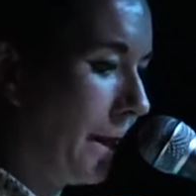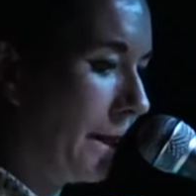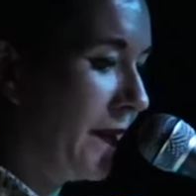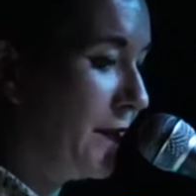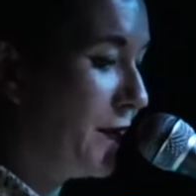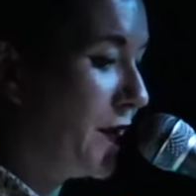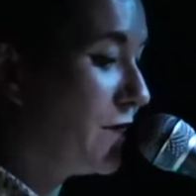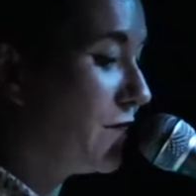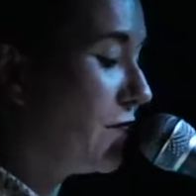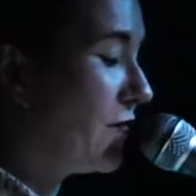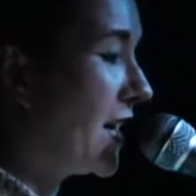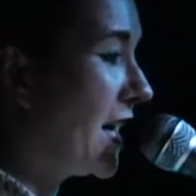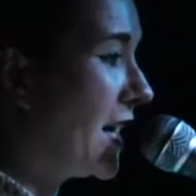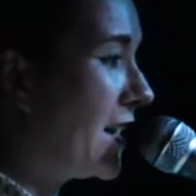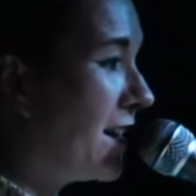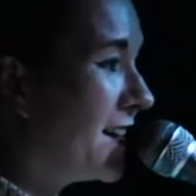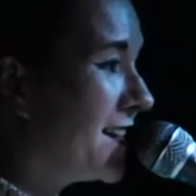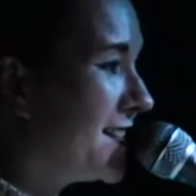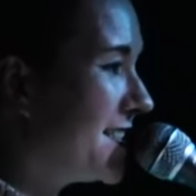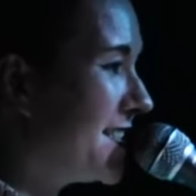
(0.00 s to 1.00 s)
You didn't
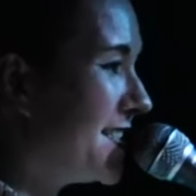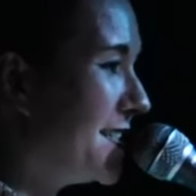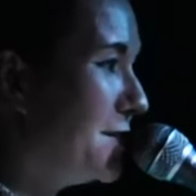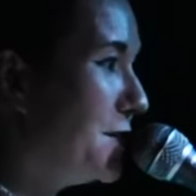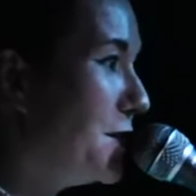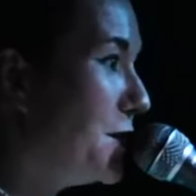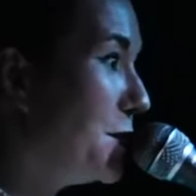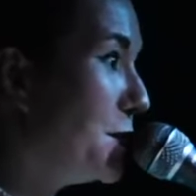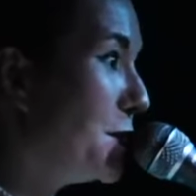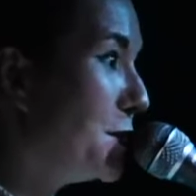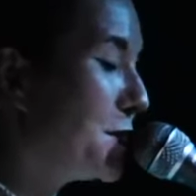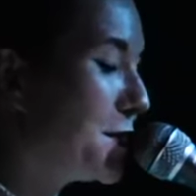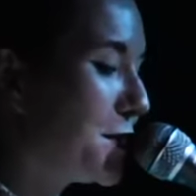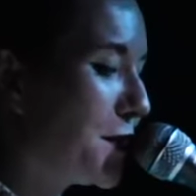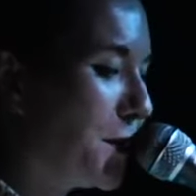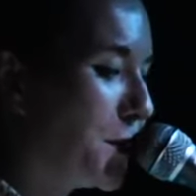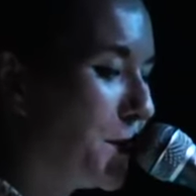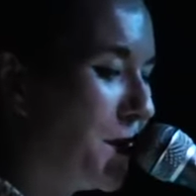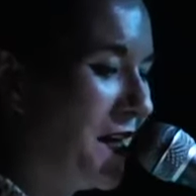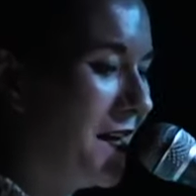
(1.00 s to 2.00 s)
realise she knew you
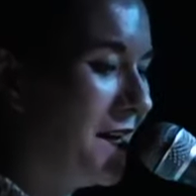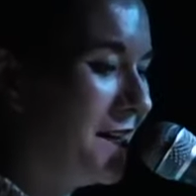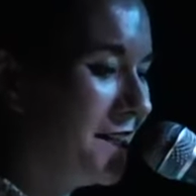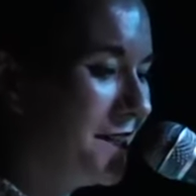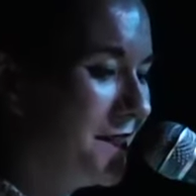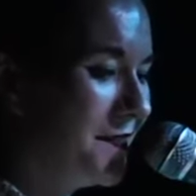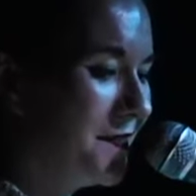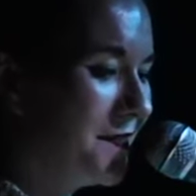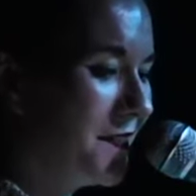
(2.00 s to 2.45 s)
so well.